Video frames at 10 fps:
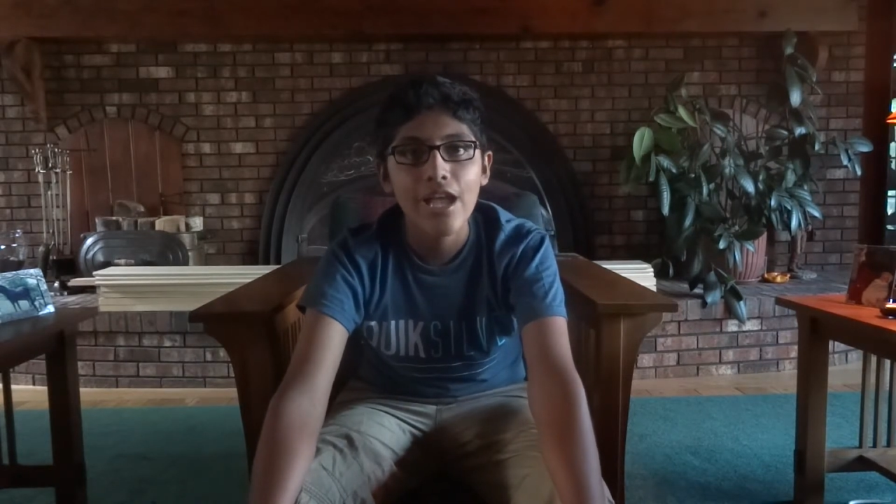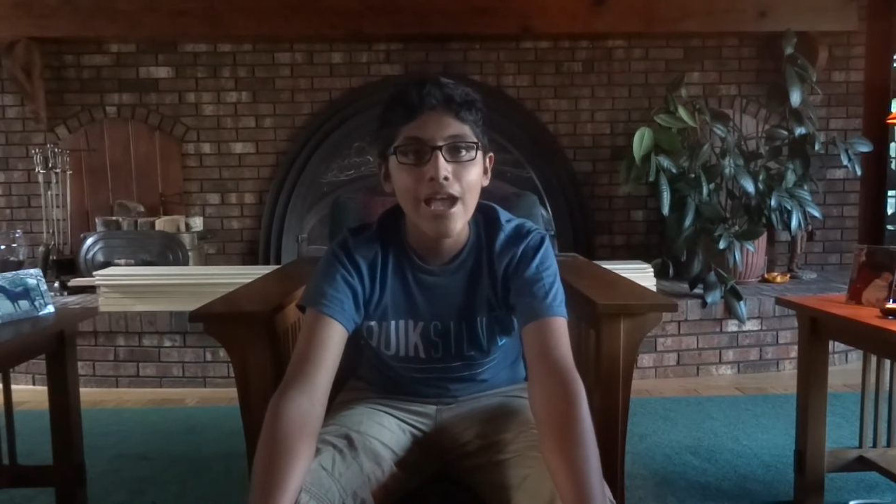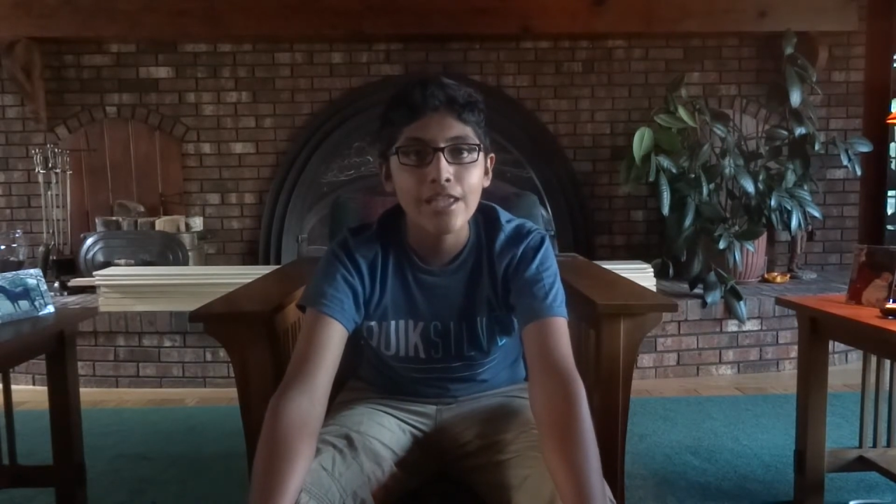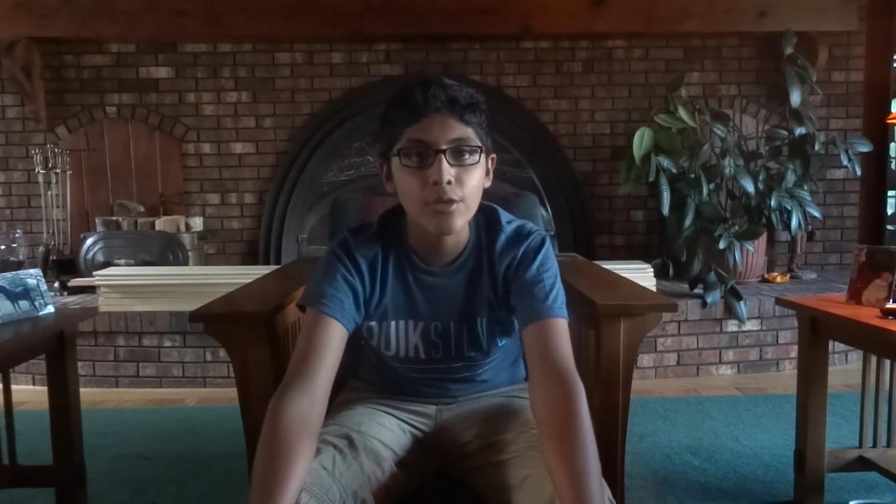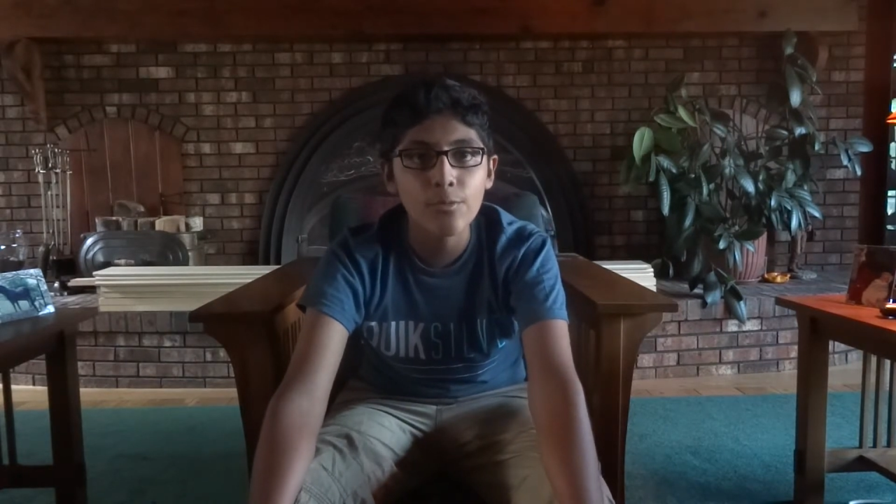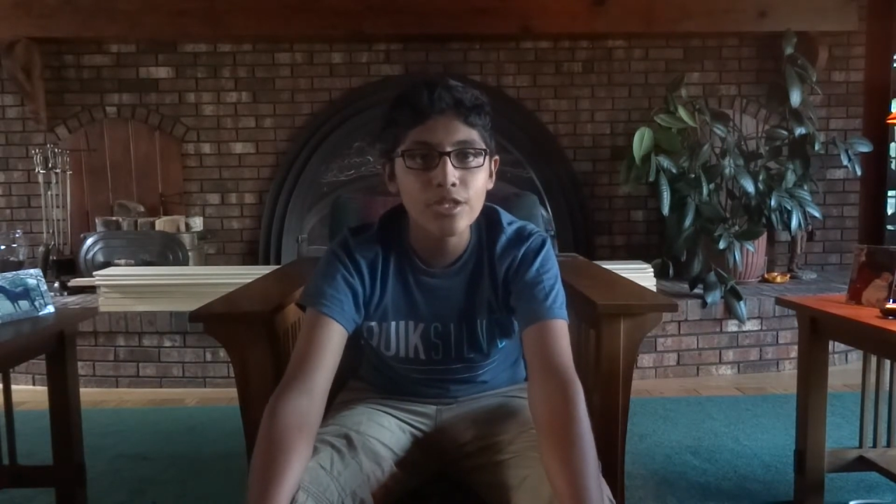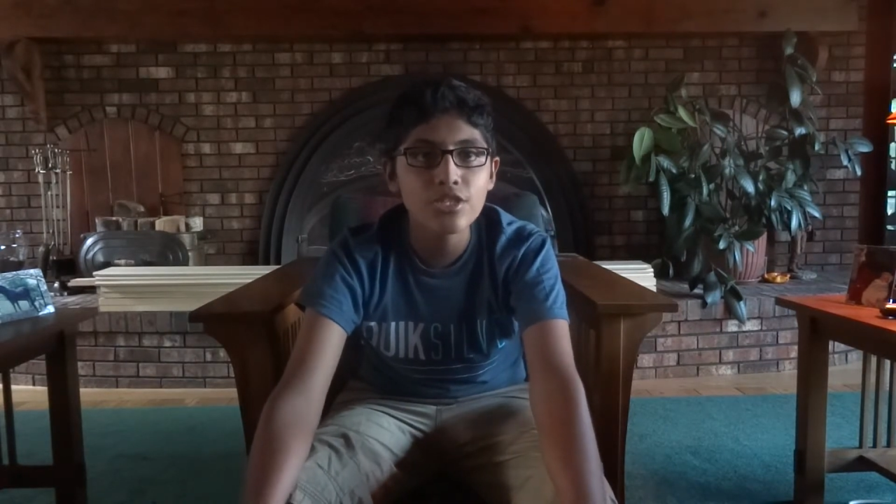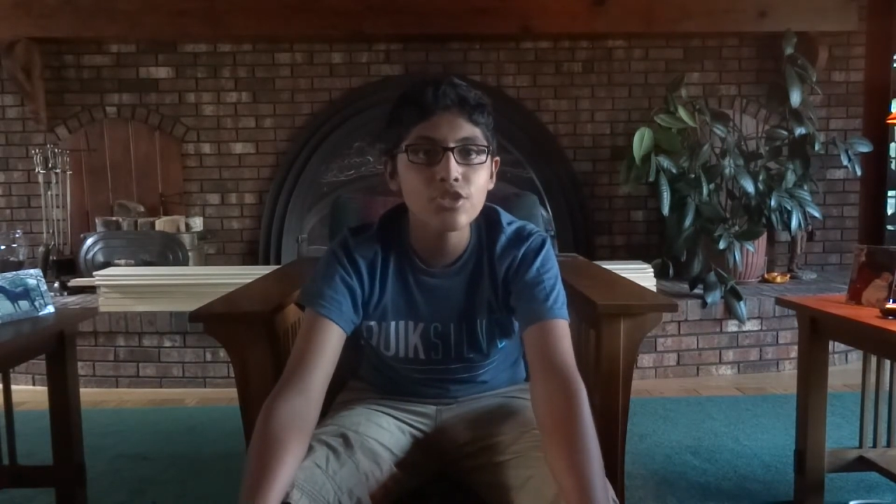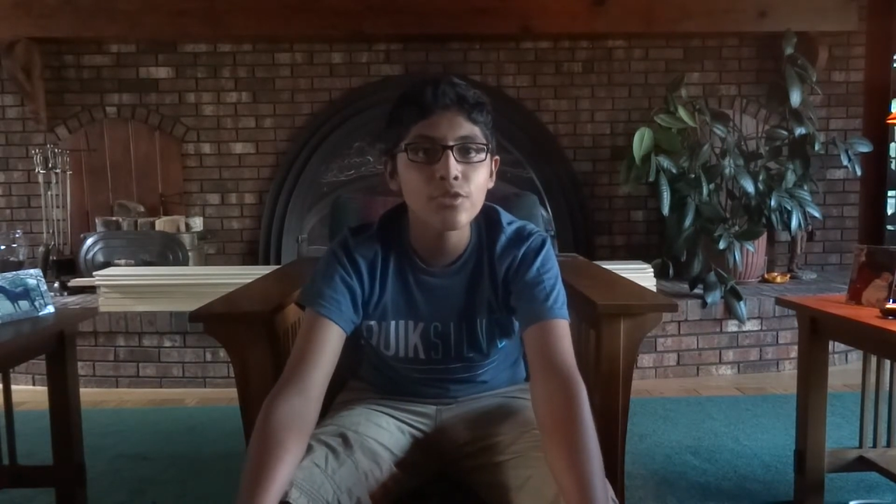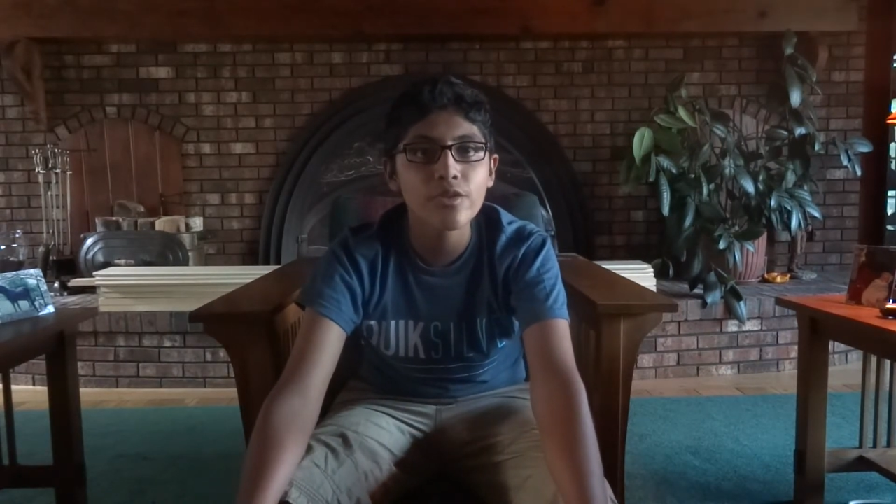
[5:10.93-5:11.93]
and the reason
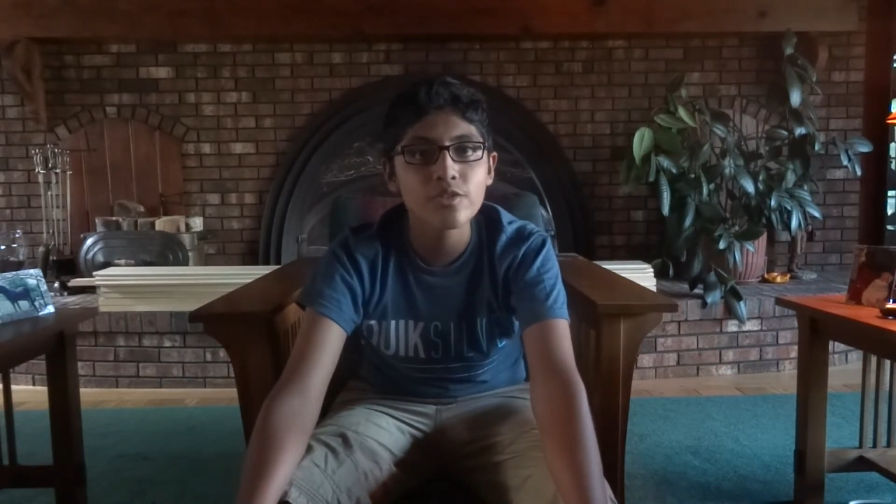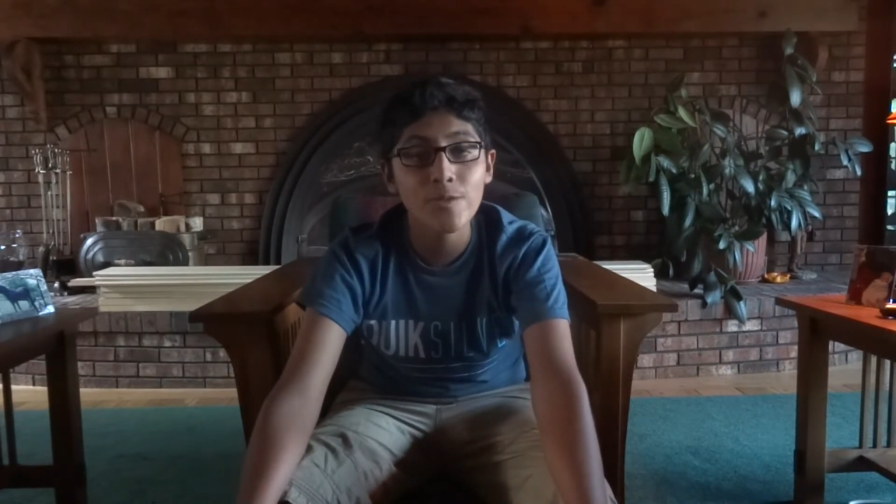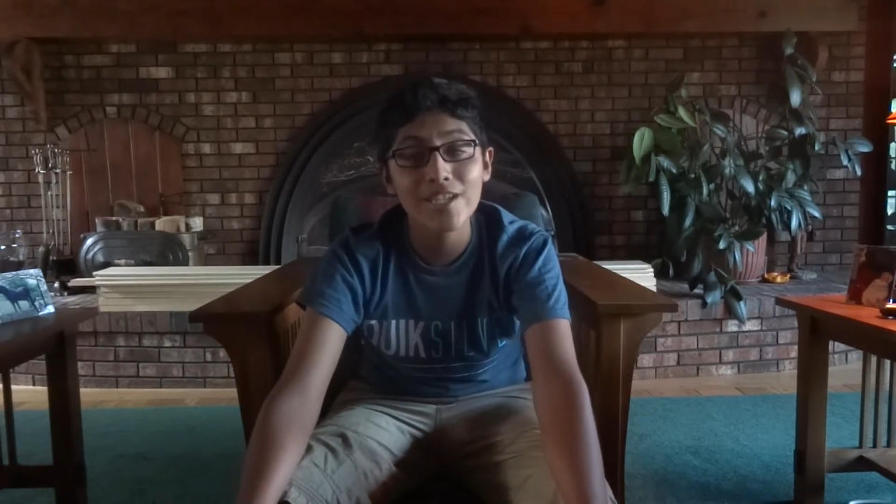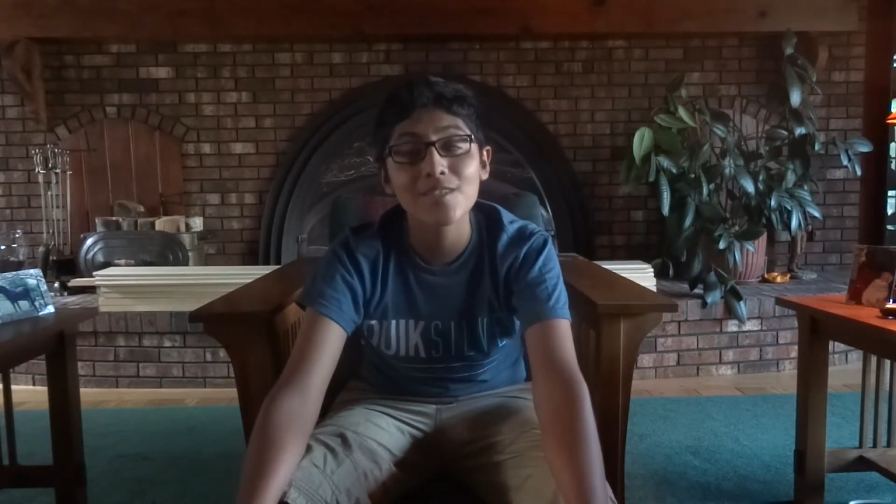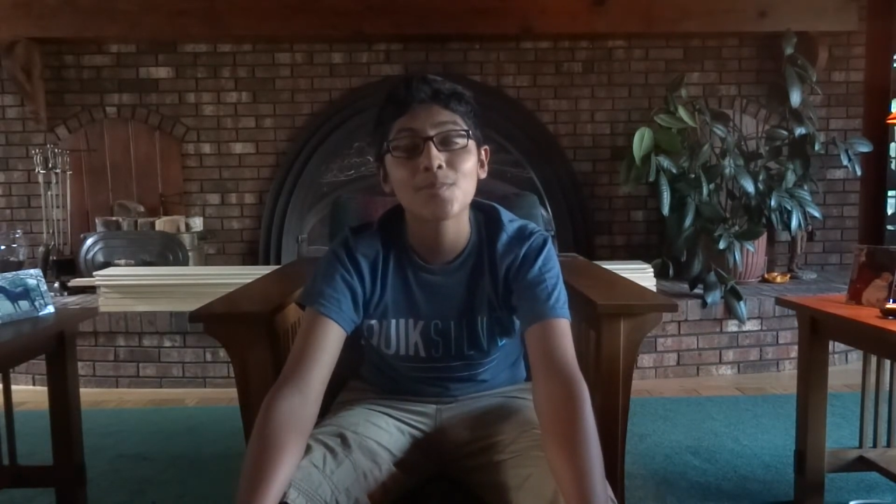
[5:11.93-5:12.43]
she runs away is